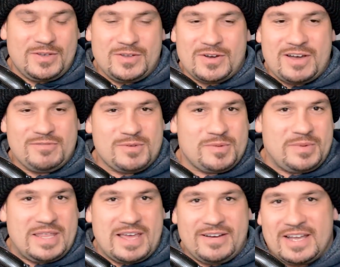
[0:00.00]
don't ever want to
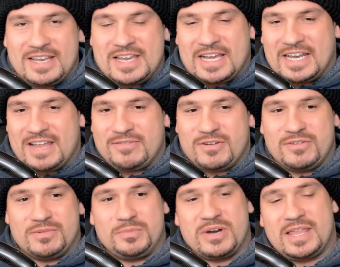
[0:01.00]
be there again. You can never
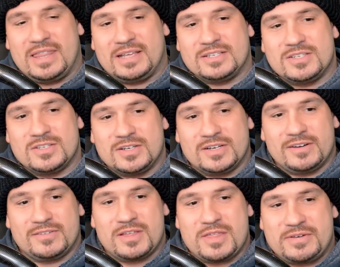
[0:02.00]
over brake things, so
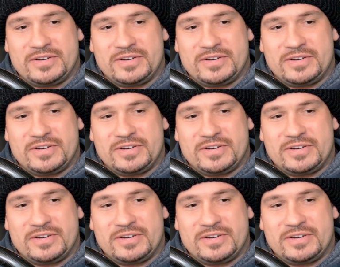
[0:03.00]
I've got the